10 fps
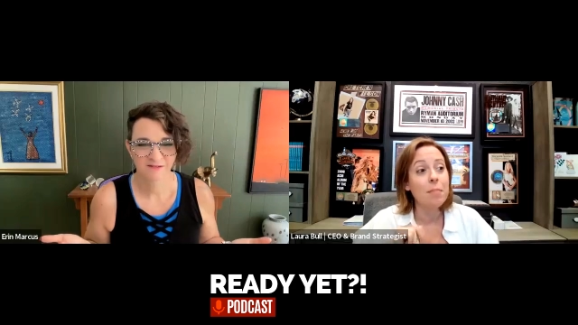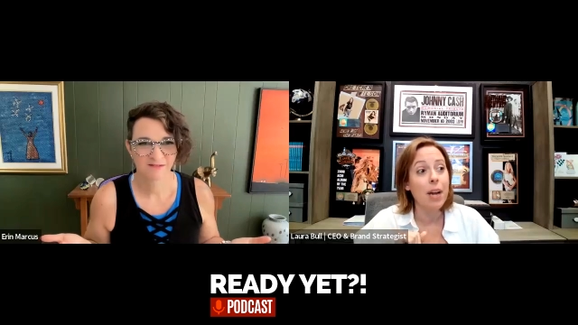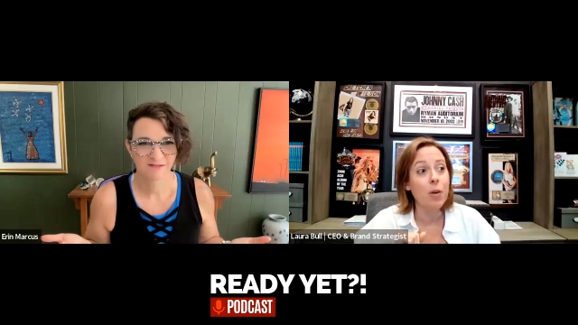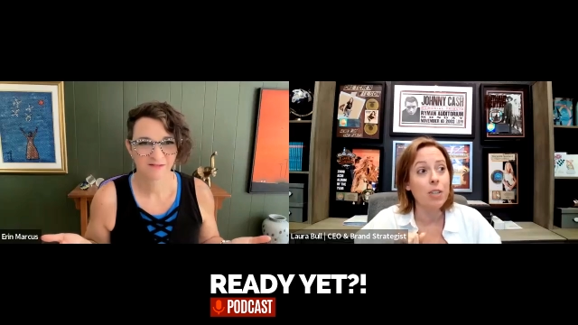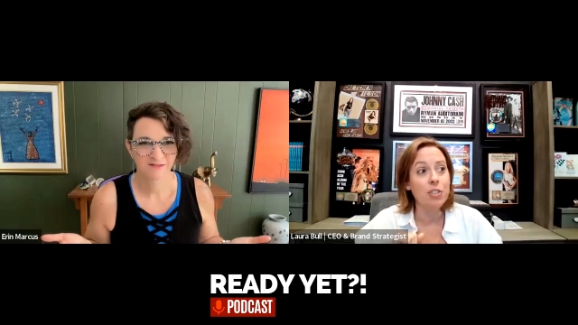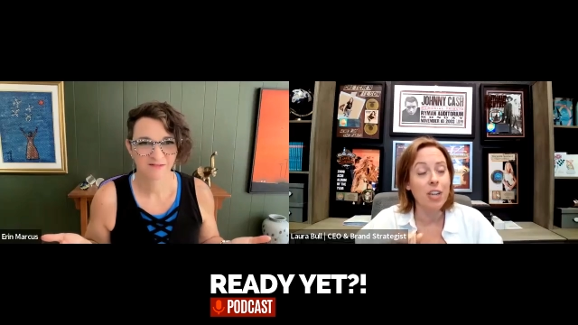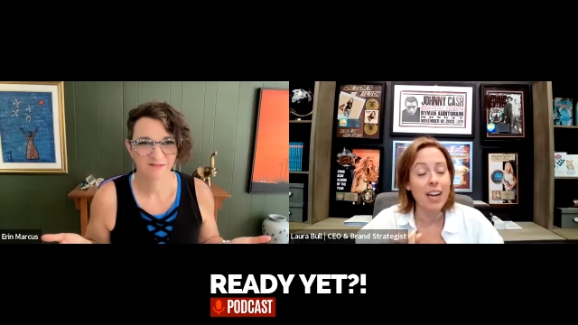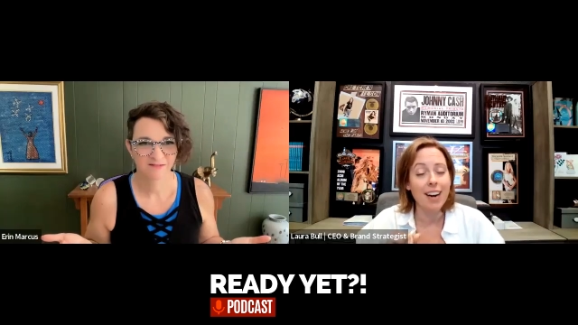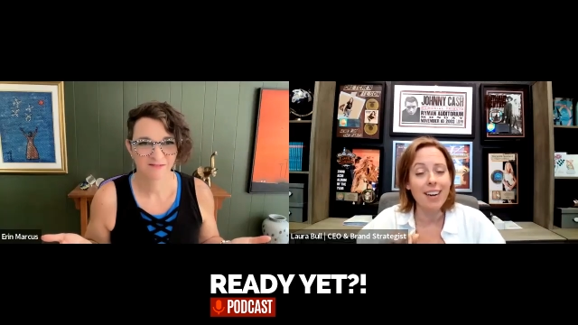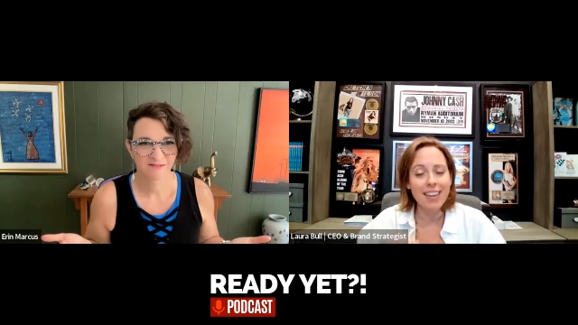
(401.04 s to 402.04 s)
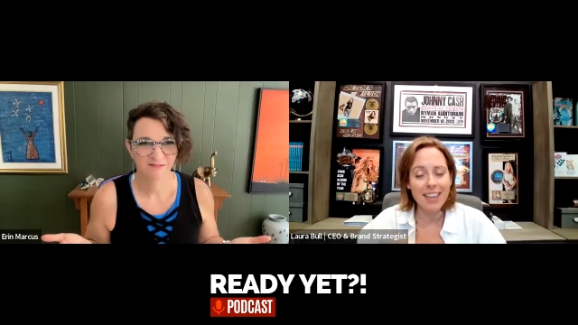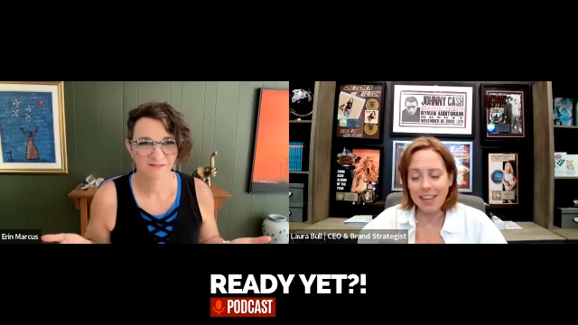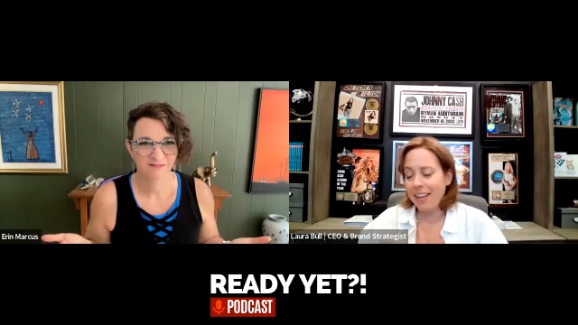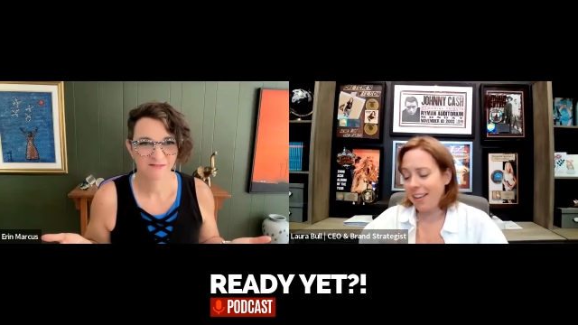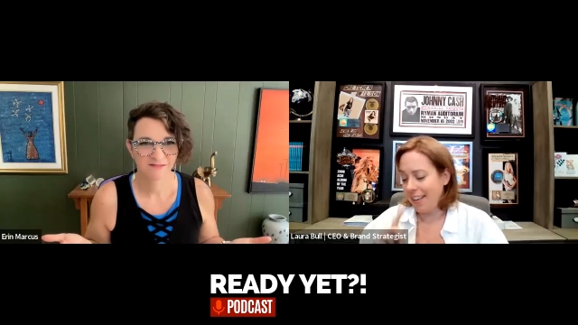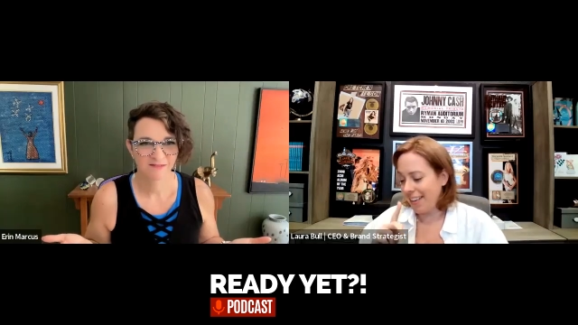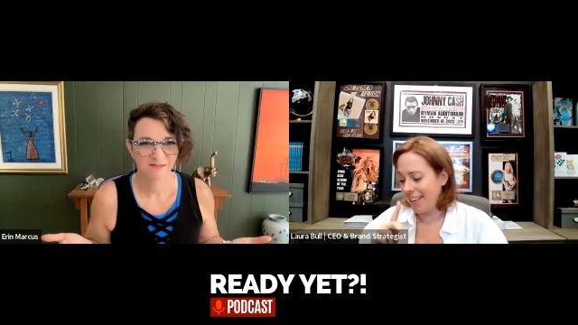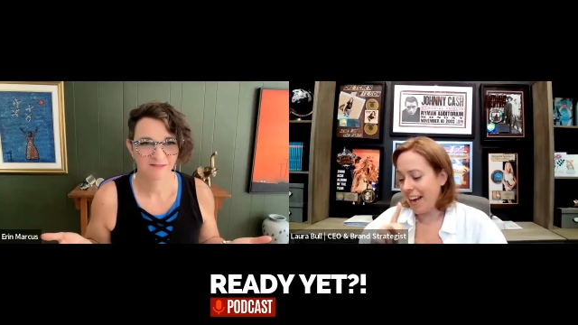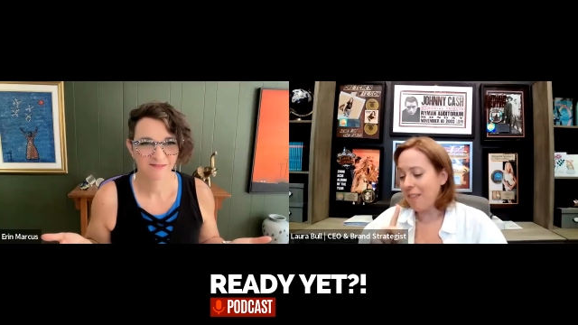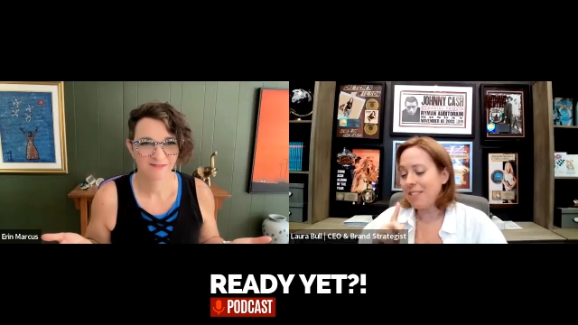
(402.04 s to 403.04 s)
Speaker 1: in my questionnaire,
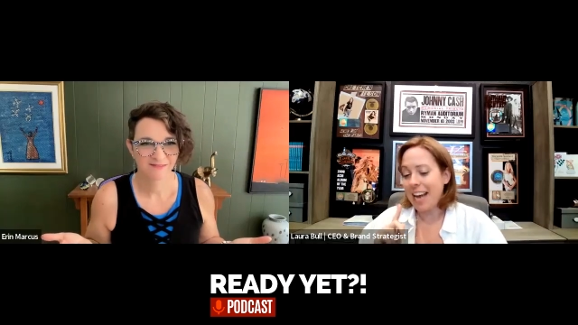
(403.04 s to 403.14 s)
I